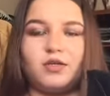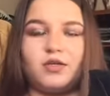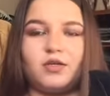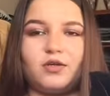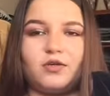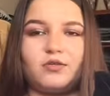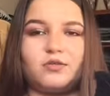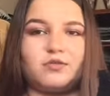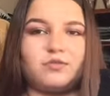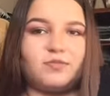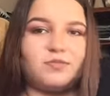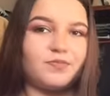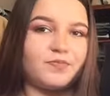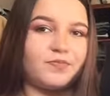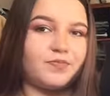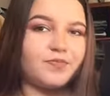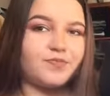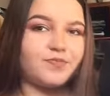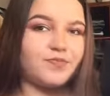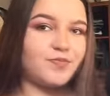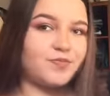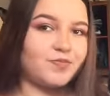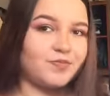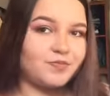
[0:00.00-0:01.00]
know,
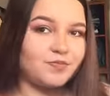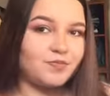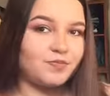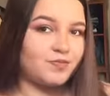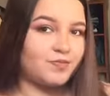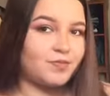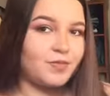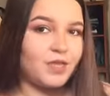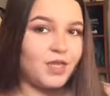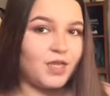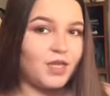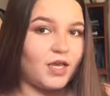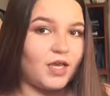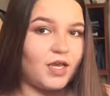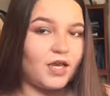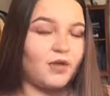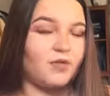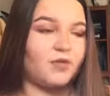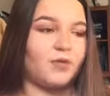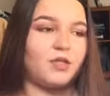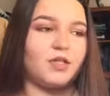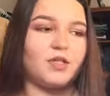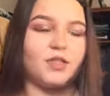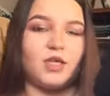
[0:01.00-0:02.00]
I
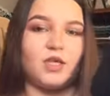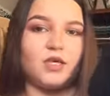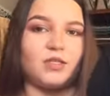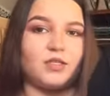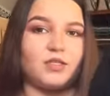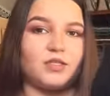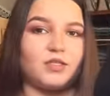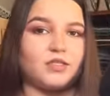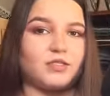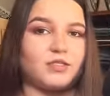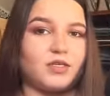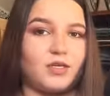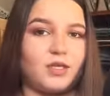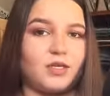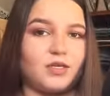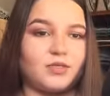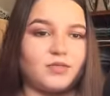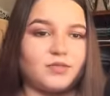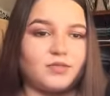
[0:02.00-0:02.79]
really like these, so yeah.